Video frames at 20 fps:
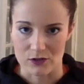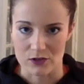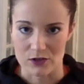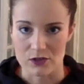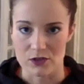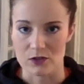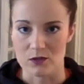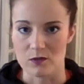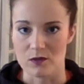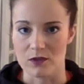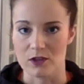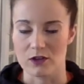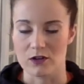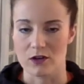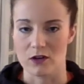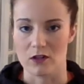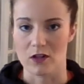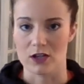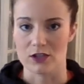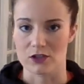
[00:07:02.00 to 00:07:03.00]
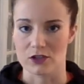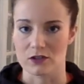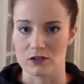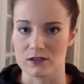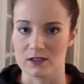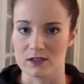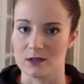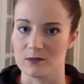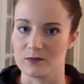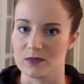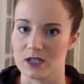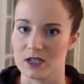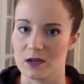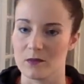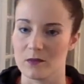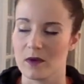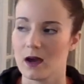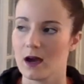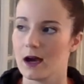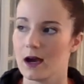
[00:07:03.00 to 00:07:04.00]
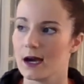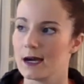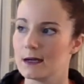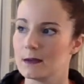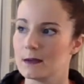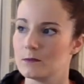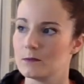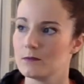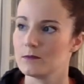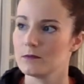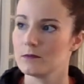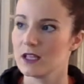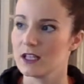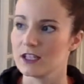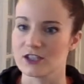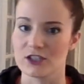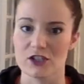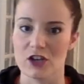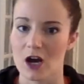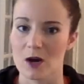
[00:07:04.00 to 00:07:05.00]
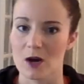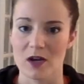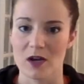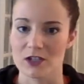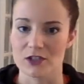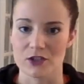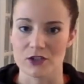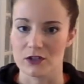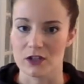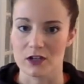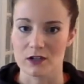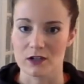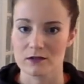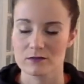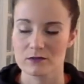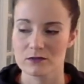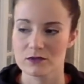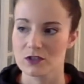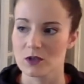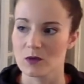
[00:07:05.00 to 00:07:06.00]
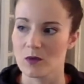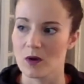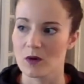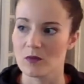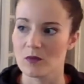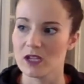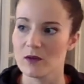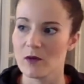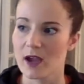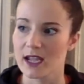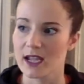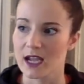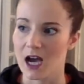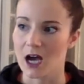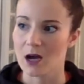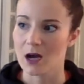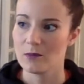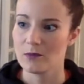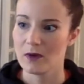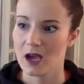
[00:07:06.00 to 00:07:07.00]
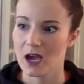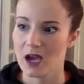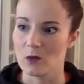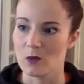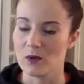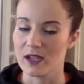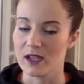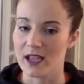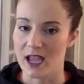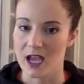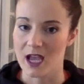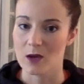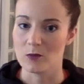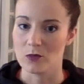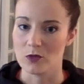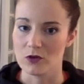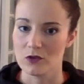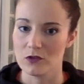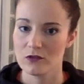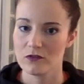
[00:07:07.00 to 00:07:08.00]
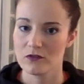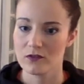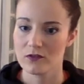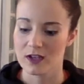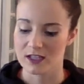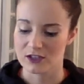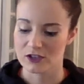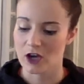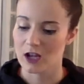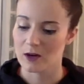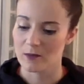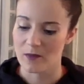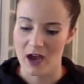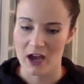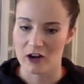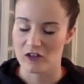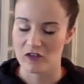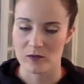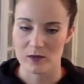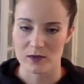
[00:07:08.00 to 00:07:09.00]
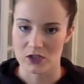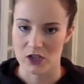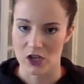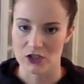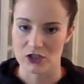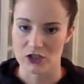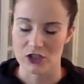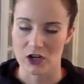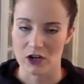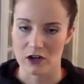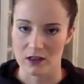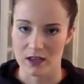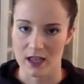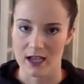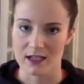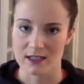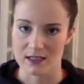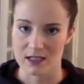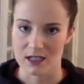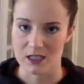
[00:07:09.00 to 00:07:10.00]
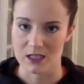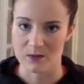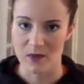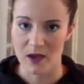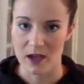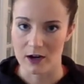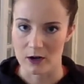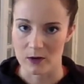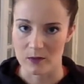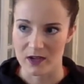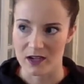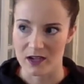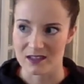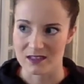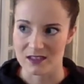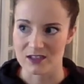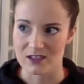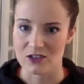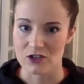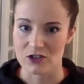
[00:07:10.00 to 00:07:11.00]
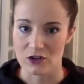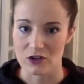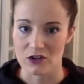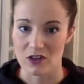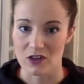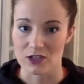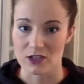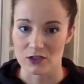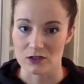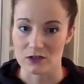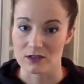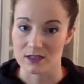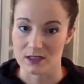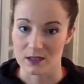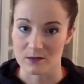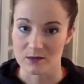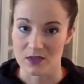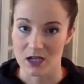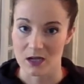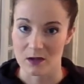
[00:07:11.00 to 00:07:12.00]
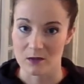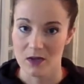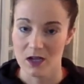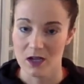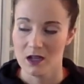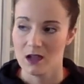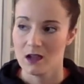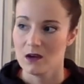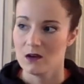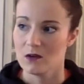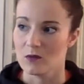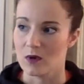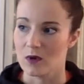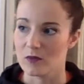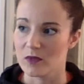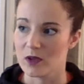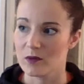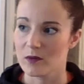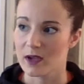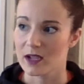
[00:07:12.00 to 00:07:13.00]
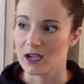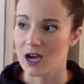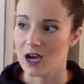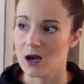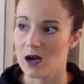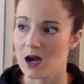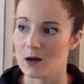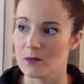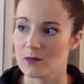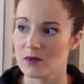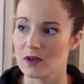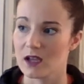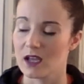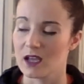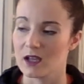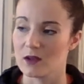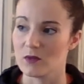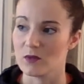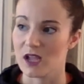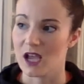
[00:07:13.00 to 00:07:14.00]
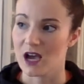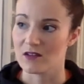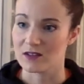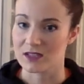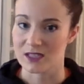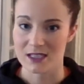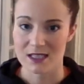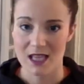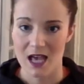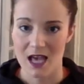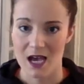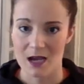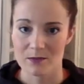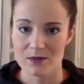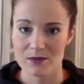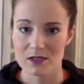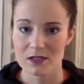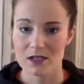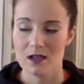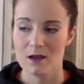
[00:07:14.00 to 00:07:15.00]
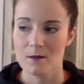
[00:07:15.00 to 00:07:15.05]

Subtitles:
to do with a neurological symptom. It's not muscular. So when we wake up and we can't move, it's not a matter of massaging our legs and it's better, because it's a neurological symptom. When we wake up and we haven't slept,